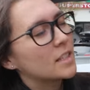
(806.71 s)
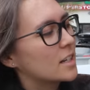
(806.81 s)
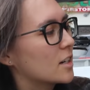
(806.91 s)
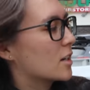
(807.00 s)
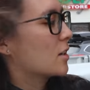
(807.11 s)

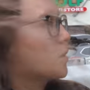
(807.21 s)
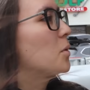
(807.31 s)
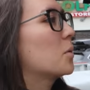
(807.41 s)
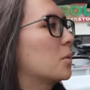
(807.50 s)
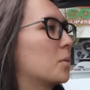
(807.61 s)
dinner,
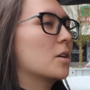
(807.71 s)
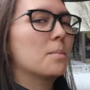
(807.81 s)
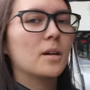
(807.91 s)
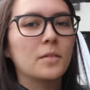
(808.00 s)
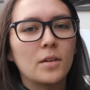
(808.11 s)
we're in
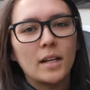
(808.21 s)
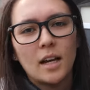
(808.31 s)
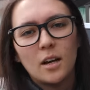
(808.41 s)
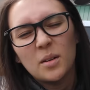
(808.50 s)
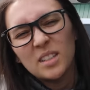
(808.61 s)
Bellevue right
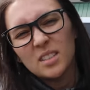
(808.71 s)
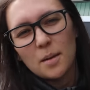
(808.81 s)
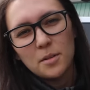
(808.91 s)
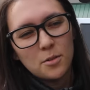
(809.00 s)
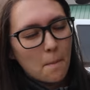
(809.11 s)
now. We had to
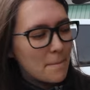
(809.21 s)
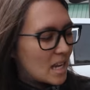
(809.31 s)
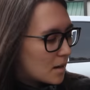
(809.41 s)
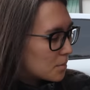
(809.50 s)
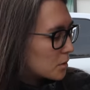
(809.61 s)
stop and do a
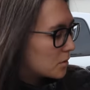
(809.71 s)
meetup real